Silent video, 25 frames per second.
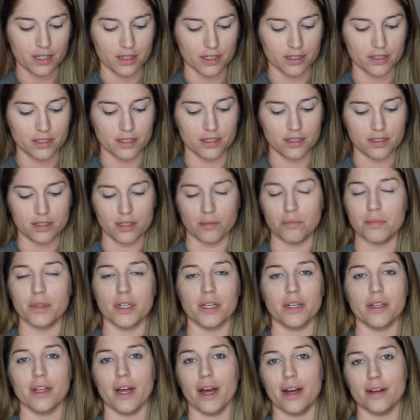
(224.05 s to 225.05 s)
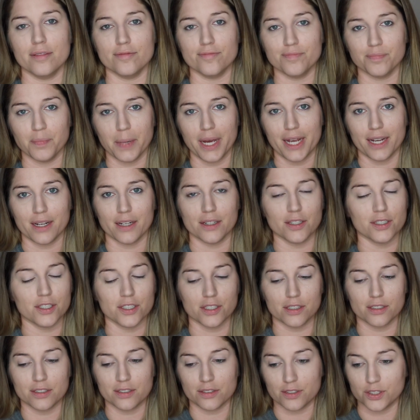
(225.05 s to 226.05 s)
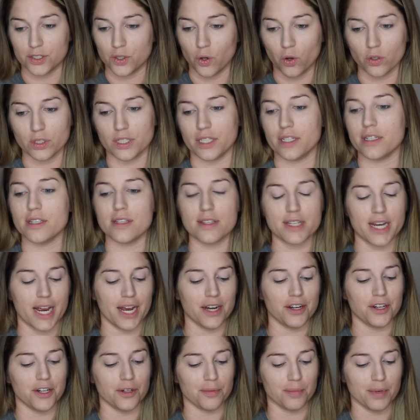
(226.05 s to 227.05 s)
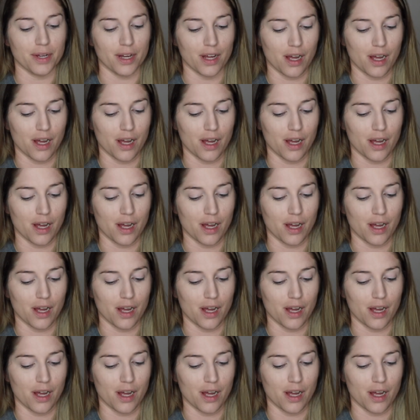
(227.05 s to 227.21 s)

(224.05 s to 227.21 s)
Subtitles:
This is something, my golden standard